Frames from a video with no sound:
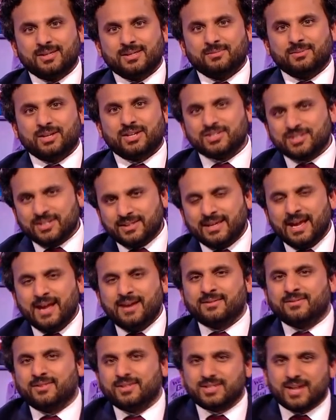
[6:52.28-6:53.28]
Because at the
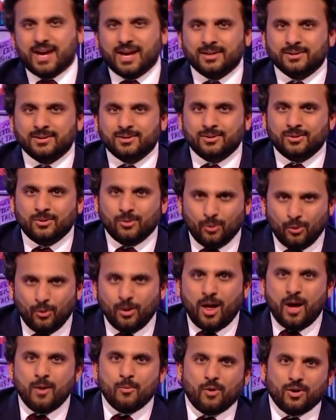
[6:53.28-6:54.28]
end of the day,
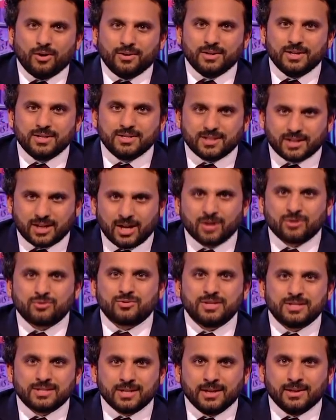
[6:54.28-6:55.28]
all I want is the
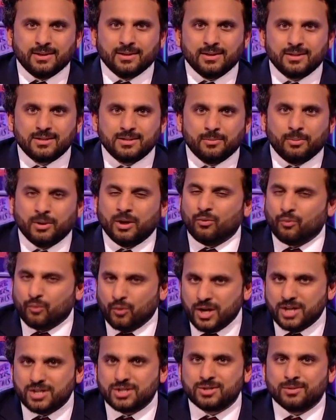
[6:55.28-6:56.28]
country's leader to be a
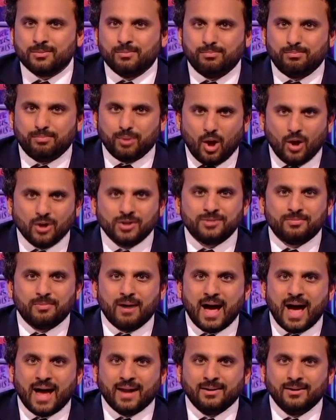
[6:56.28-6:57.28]
rich, blonde
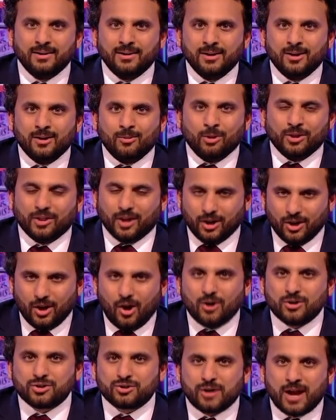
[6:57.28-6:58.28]
man with a
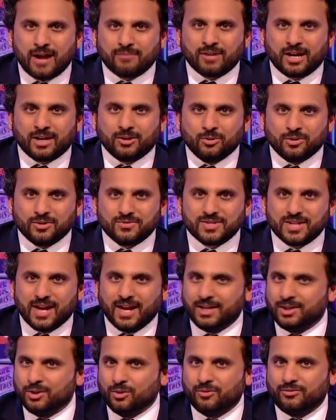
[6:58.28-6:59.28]
long track record of
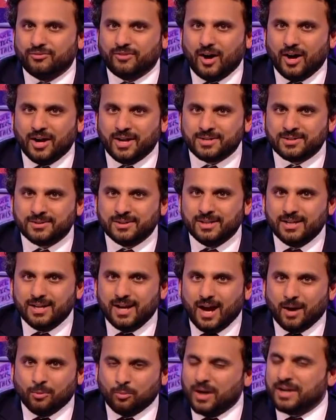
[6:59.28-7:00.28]
saying you're fired.
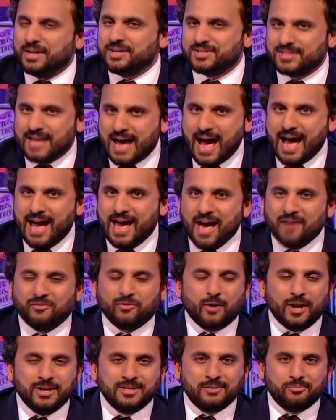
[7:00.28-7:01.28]
And when has that
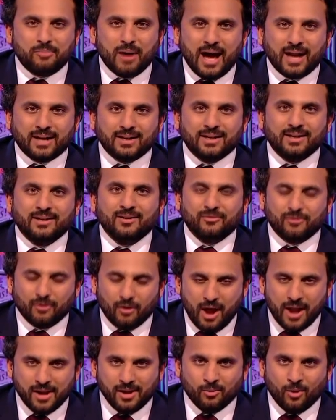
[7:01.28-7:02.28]
ever ended badly
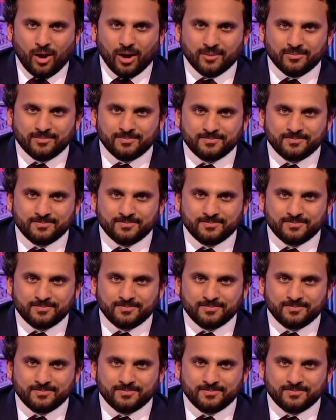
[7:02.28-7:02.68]
for anyone?